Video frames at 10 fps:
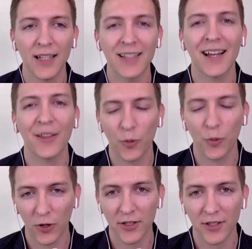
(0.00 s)
it's not the
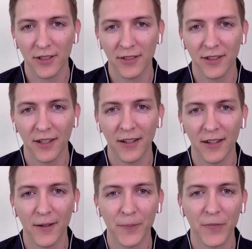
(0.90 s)
worst,
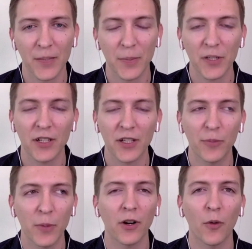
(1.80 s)
especially if
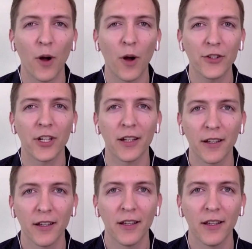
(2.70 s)
people aren't watching
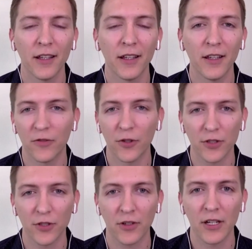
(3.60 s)
in full
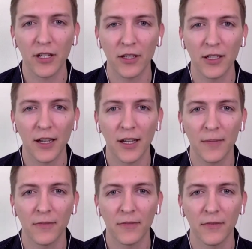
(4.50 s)
screen all the
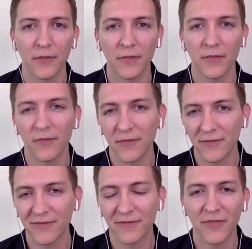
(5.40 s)
time.
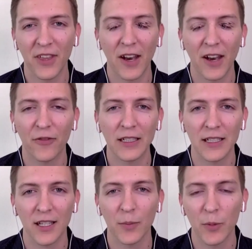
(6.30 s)
That effect
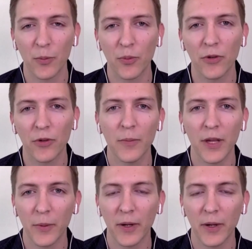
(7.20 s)
is going to be pretty
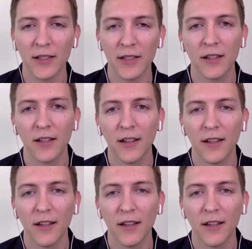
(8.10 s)
minimized.